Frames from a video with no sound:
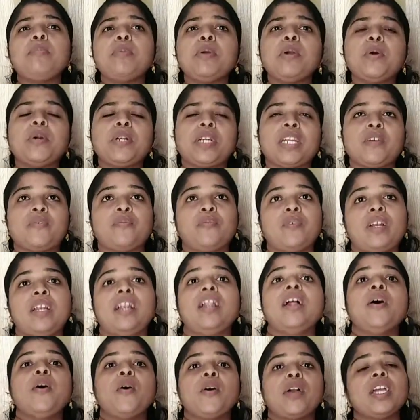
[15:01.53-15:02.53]

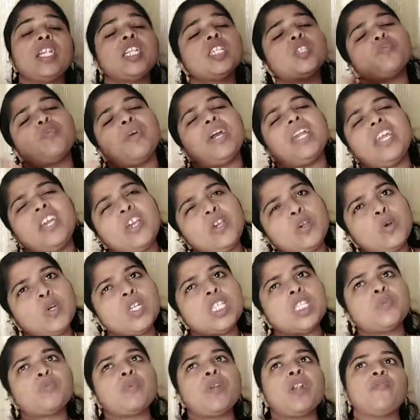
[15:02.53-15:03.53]
beautiful. Okay, it is very
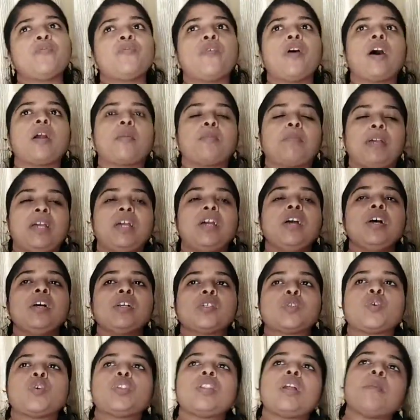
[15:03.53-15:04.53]
useful for me.
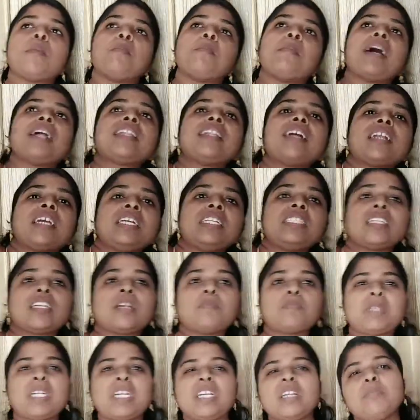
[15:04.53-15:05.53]
So the mother
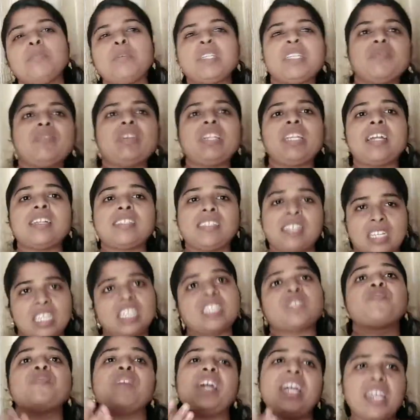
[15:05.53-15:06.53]
interrupted in between and said,
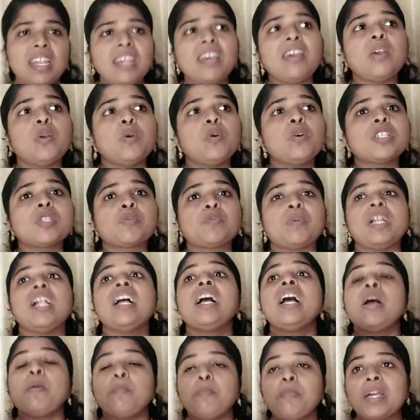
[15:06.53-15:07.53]
it's very useful.
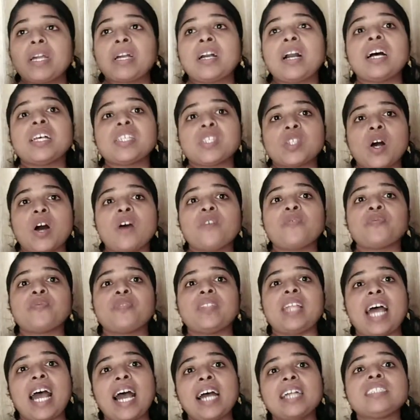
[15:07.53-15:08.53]
Because of
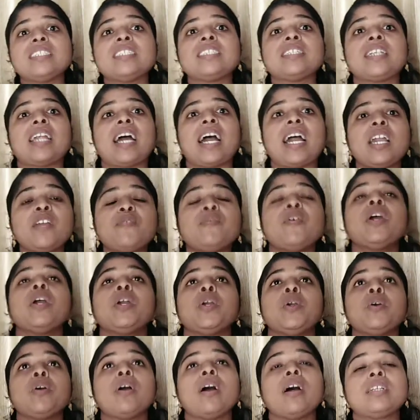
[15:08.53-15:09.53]
that knife,
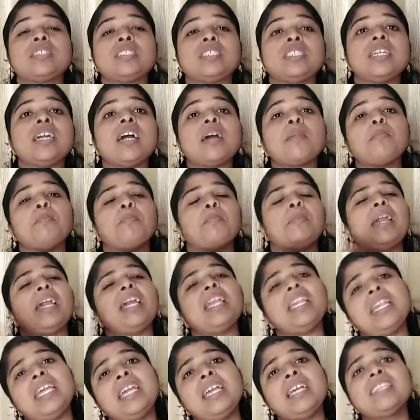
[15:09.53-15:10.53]
you got tear
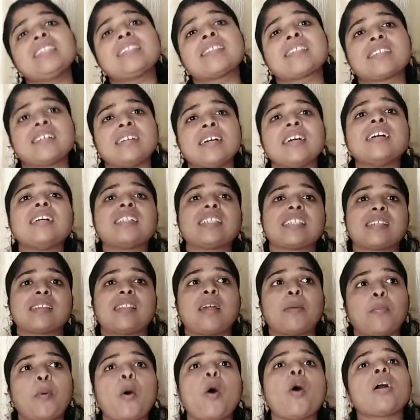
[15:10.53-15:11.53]
many skirts,
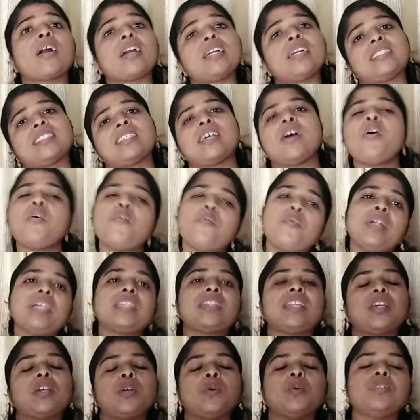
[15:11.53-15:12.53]
the pockets,
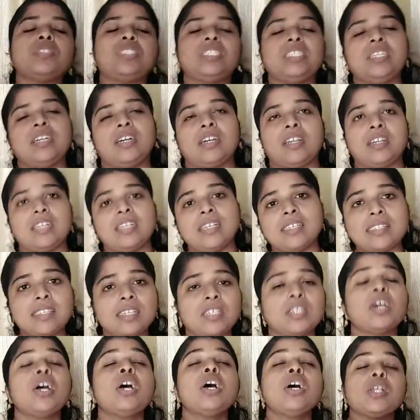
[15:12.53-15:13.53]
everything you tear. Is
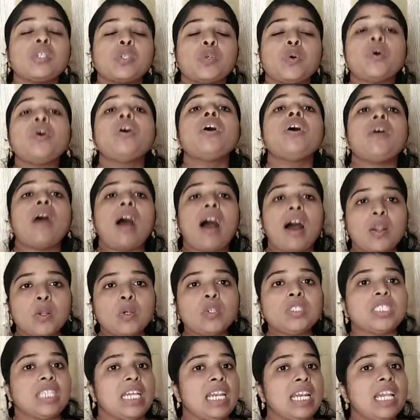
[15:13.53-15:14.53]
it? So are
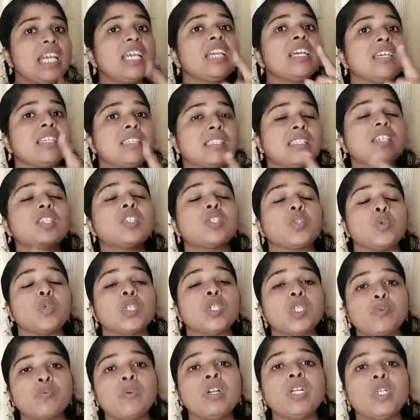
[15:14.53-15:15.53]
you telling it is
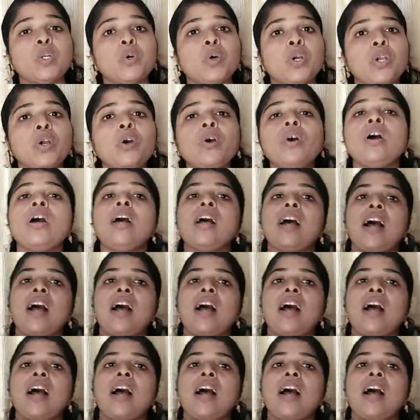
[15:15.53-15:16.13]
useful to you?